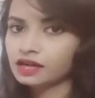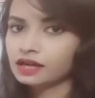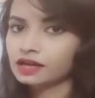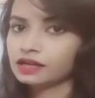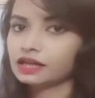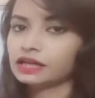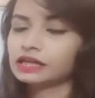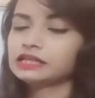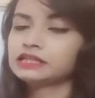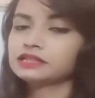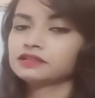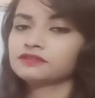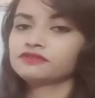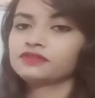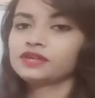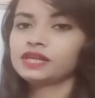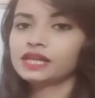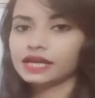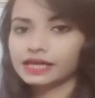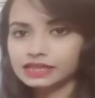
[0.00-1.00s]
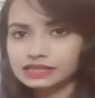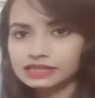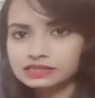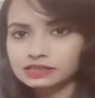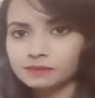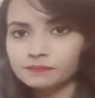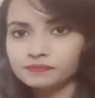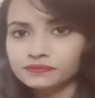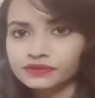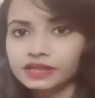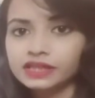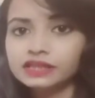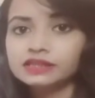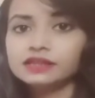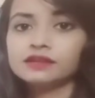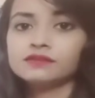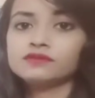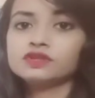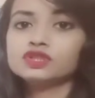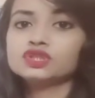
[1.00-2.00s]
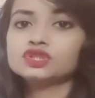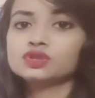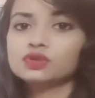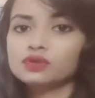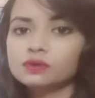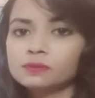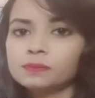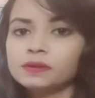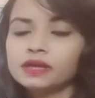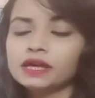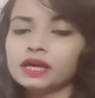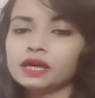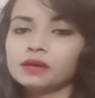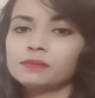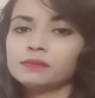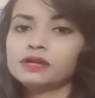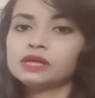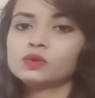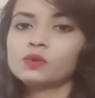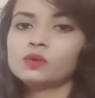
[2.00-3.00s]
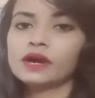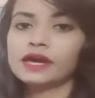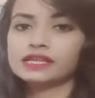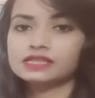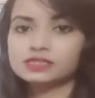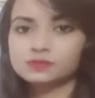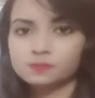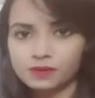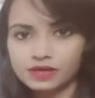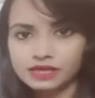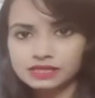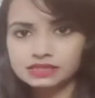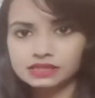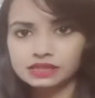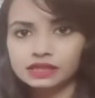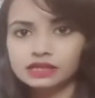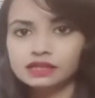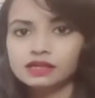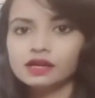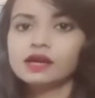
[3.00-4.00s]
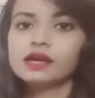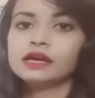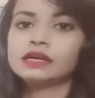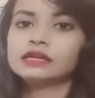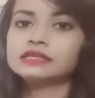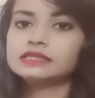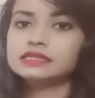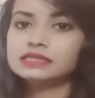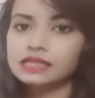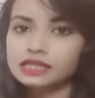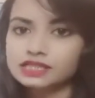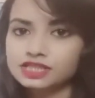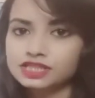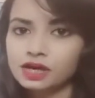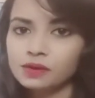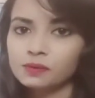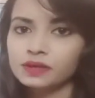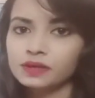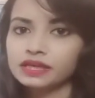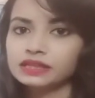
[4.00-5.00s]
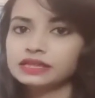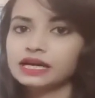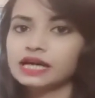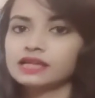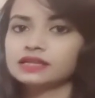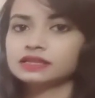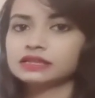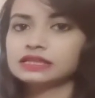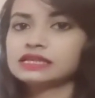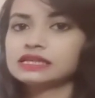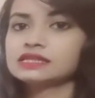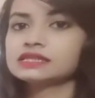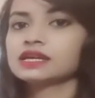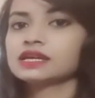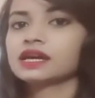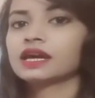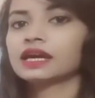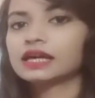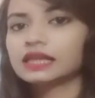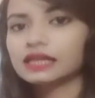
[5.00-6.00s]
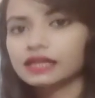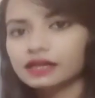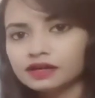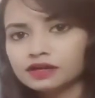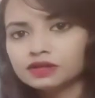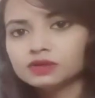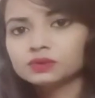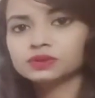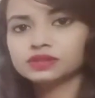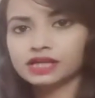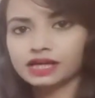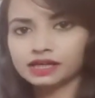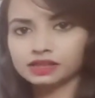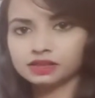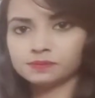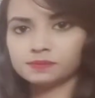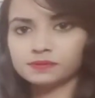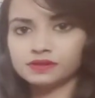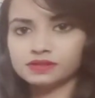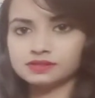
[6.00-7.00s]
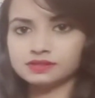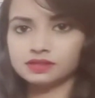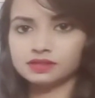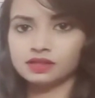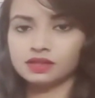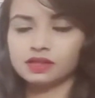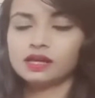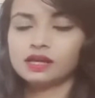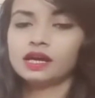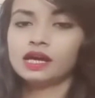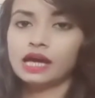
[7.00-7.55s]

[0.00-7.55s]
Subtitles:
right? If we like something, then we should be able to express it in such a way that it is clear to the other person.